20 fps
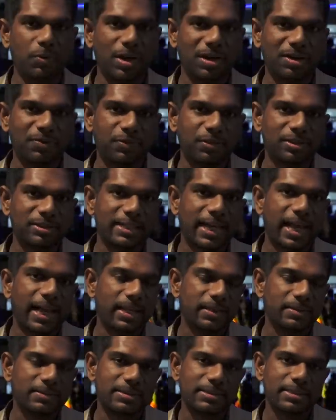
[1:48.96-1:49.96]
wonderful
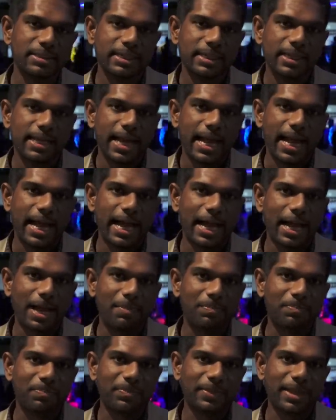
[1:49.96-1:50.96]
talents,
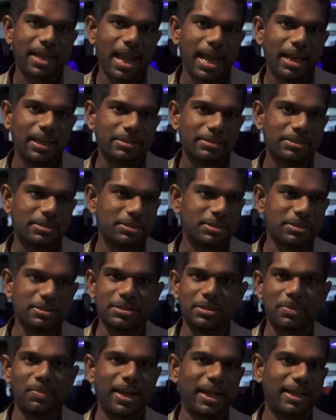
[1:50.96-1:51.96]
and it's
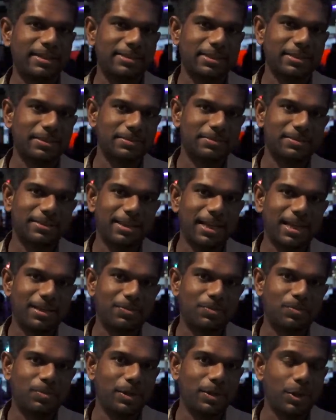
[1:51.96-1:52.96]
just amazing that
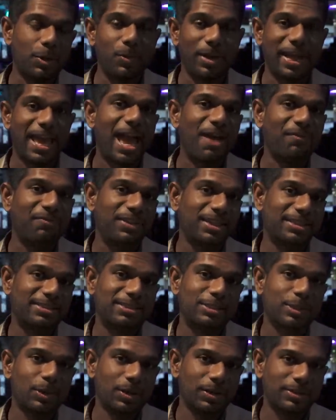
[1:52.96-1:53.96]
we have this
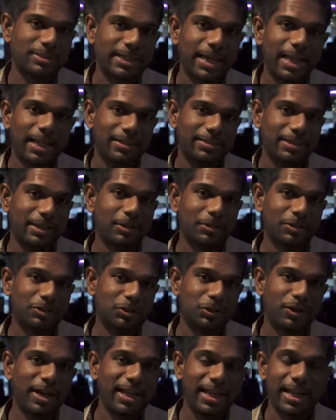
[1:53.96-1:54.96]
sort of talent in
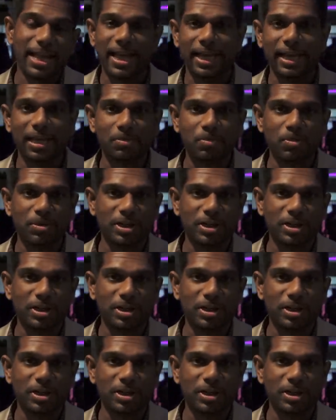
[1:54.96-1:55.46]
Australia, in